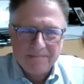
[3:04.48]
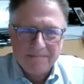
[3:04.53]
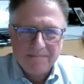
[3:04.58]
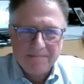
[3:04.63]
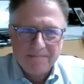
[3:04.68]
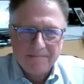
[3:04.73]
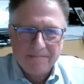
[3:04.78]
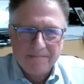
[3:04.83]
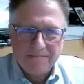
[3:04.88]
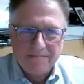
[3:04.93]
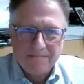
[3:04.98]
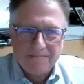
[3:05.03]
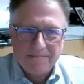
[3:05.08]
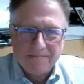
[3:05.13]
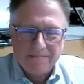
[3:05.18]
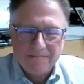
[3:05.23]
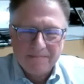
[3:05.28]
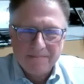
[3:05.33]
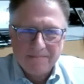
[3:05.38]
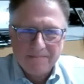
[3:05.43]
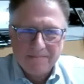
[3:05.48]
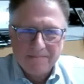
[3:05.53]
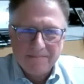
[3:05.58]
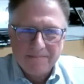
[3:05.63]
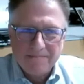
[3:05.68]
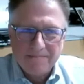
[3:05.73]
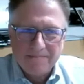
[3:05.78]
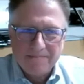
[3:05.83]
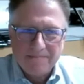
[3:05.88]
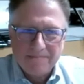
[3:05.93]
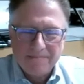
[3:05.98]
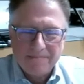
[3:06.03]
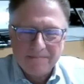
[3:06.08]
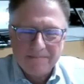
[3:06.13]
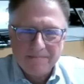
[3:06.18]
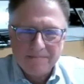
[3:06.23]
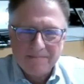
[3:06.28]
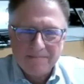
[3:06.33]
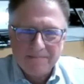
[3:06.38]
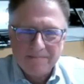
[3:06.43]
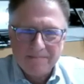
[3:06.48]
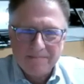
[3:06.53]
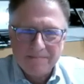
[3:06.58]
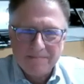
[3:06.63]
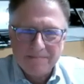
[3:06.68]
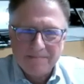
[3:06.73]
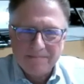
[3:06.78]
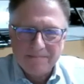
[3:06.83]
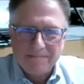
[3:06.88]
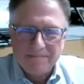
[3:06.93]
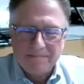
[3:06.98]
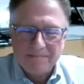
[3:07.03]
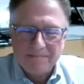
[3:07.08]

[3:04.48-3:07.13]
(silent)